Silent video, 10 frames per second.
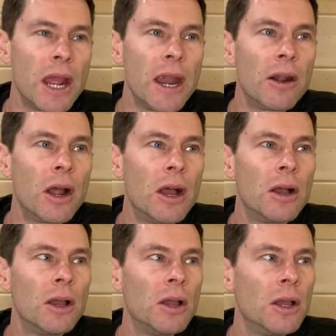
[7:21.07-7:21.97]
era,
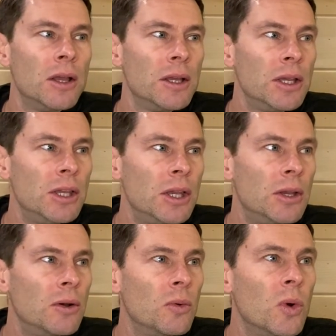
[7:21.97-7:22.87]

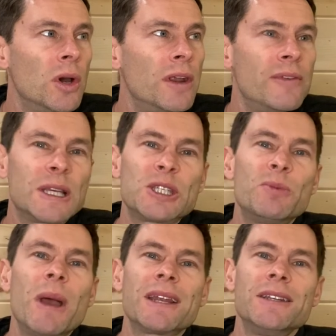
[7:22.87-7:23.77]
would have
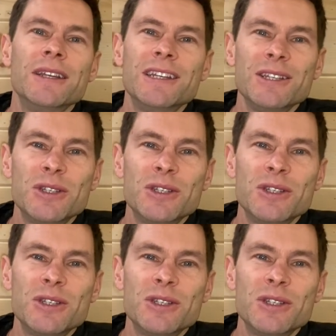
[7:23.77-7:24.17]
expected